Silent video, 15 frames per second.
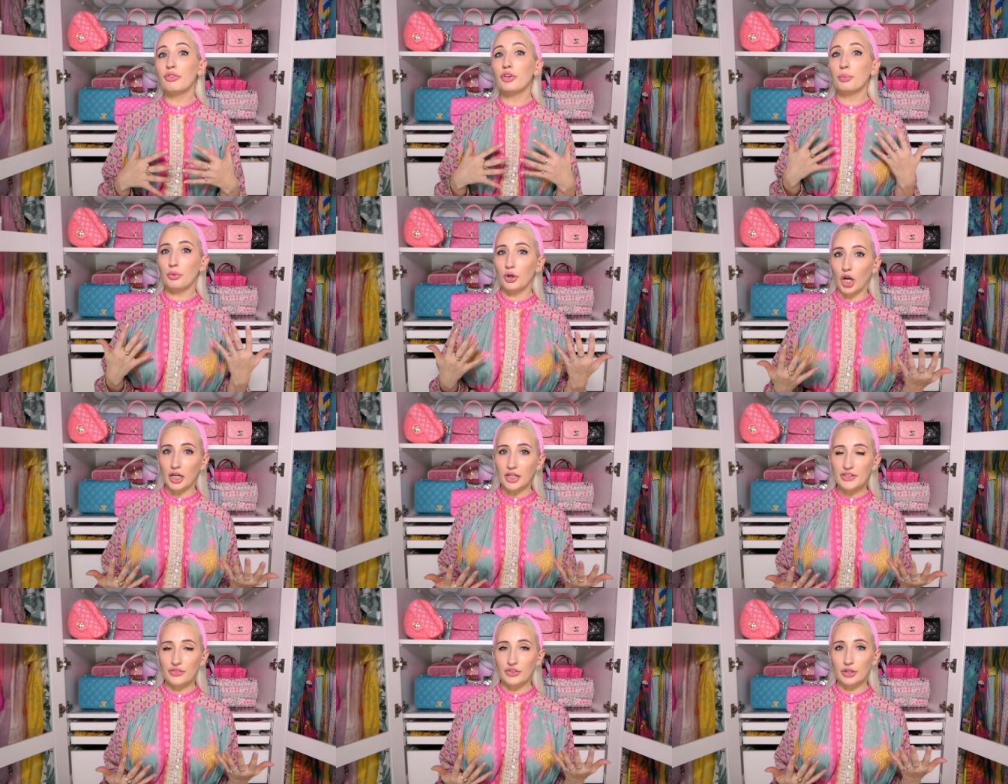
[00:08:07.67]
For
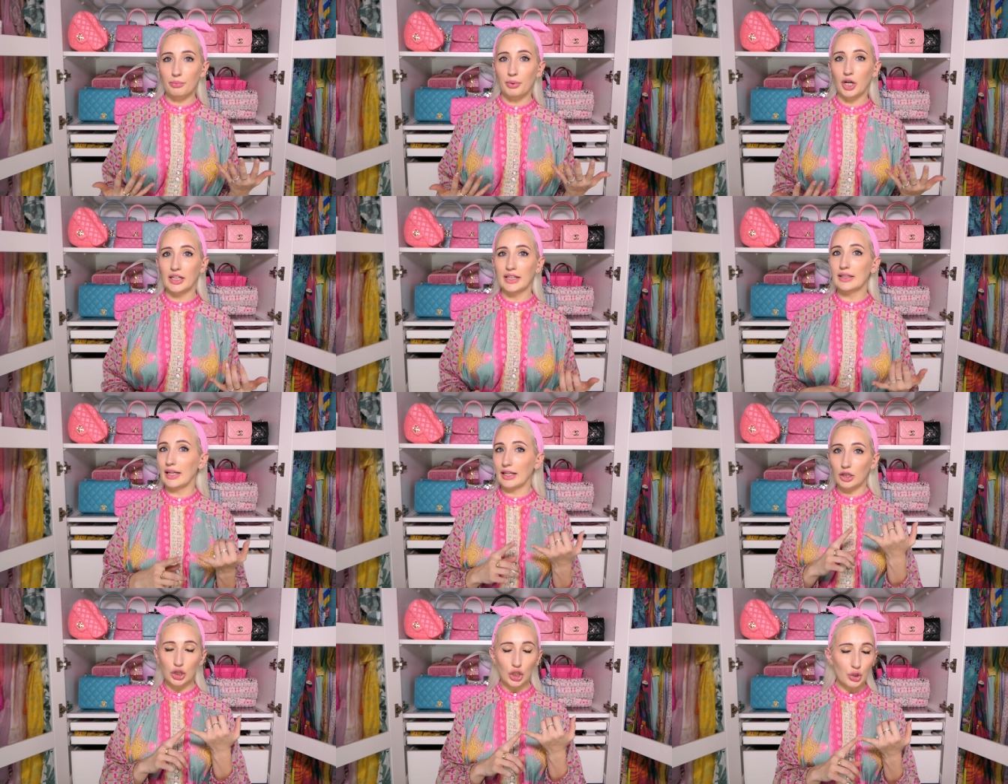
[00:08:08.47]
products for the body
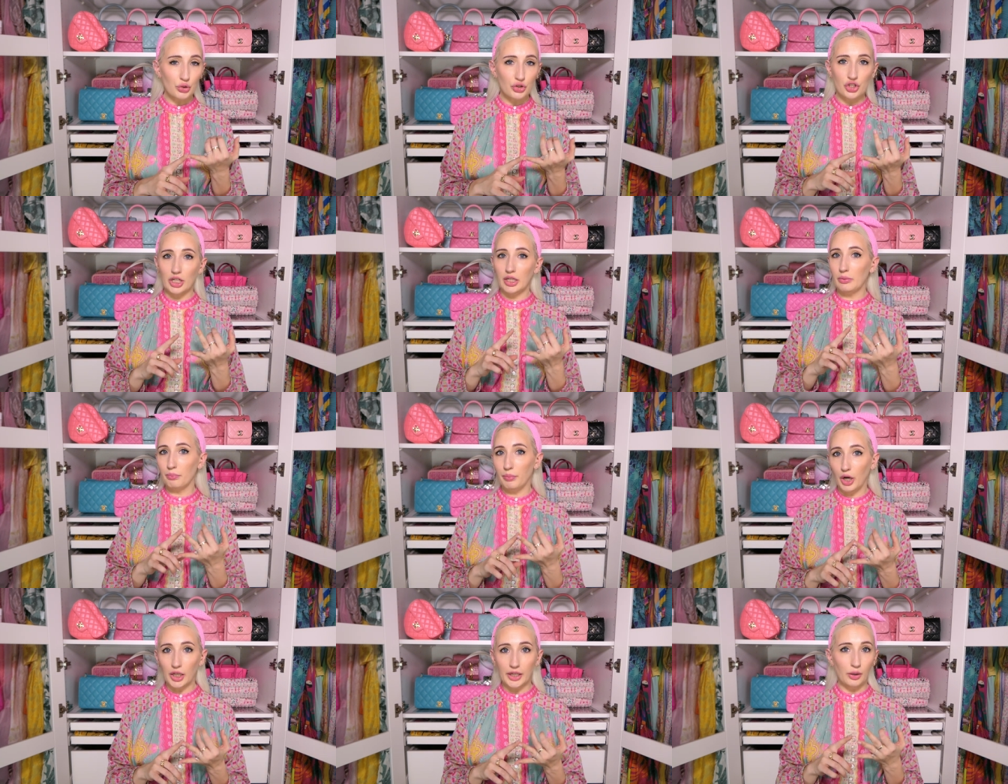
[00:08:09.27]
like lotion,
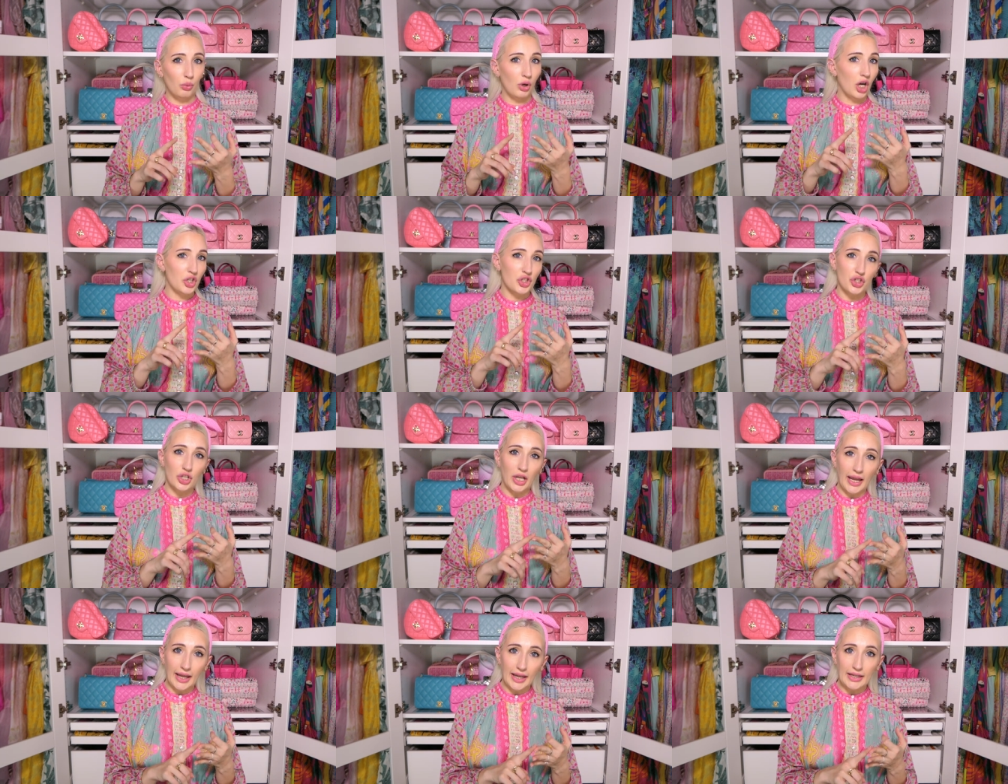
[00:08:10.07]
body wash,
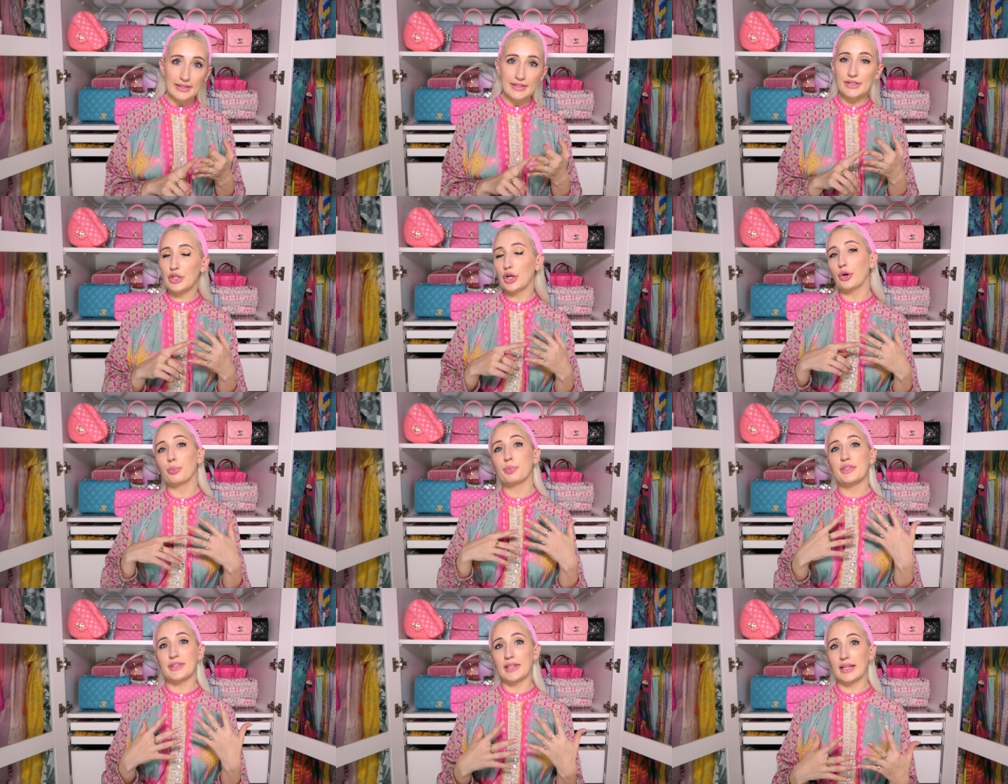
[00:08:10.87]
hand
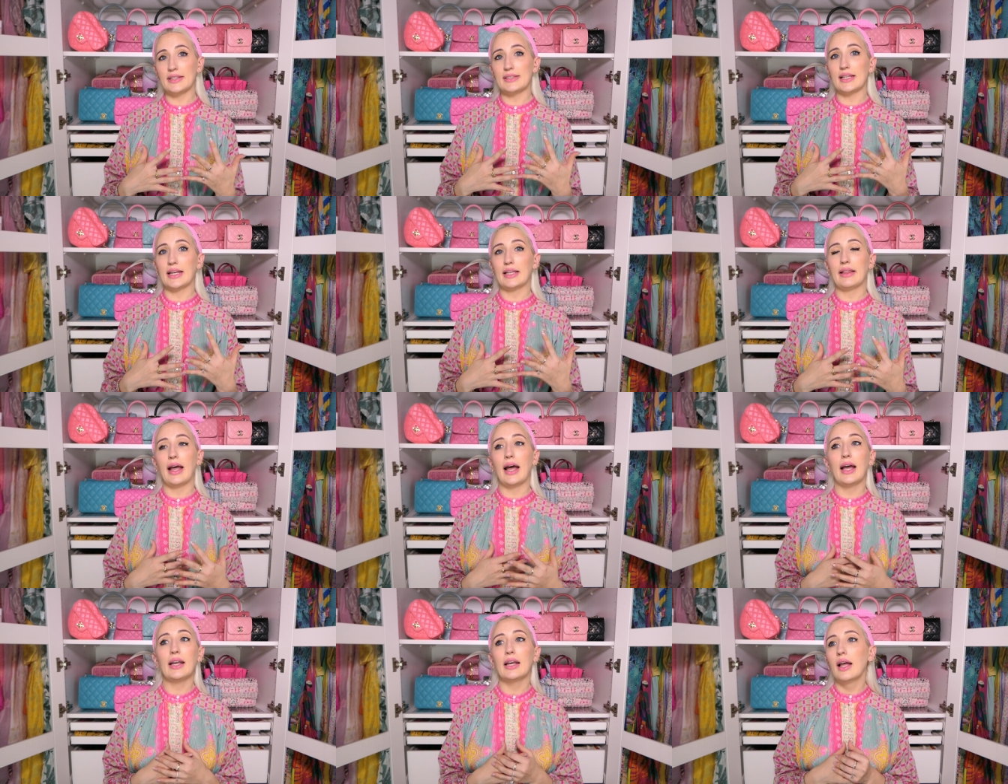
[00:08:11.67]
soaps, things like
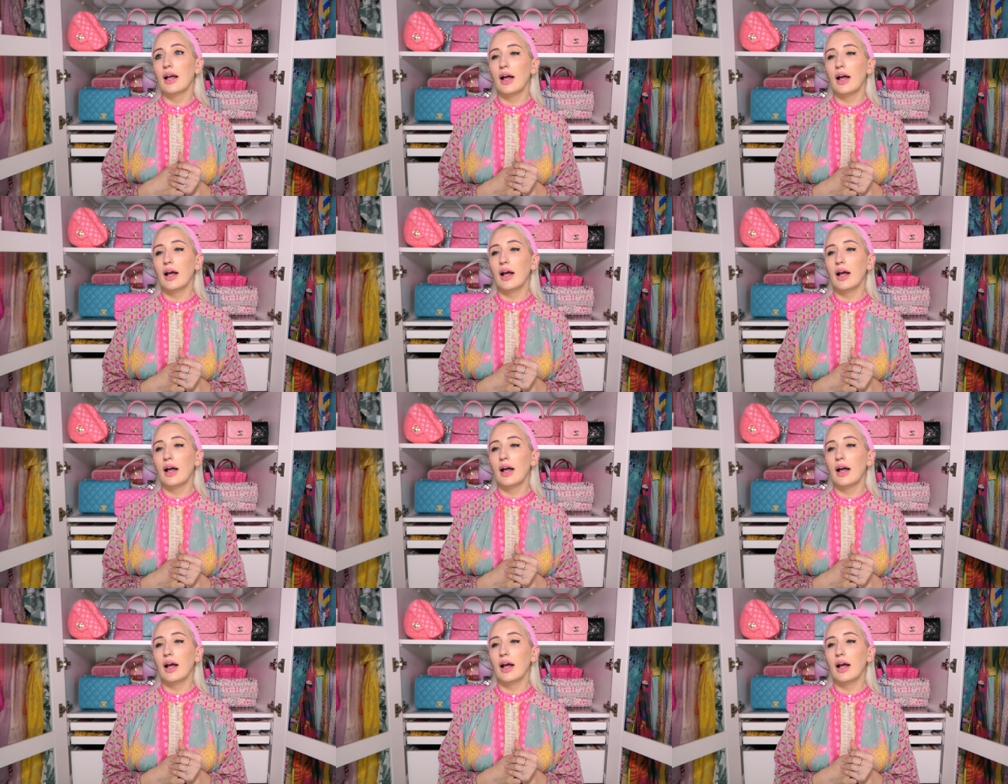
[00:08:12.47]
that,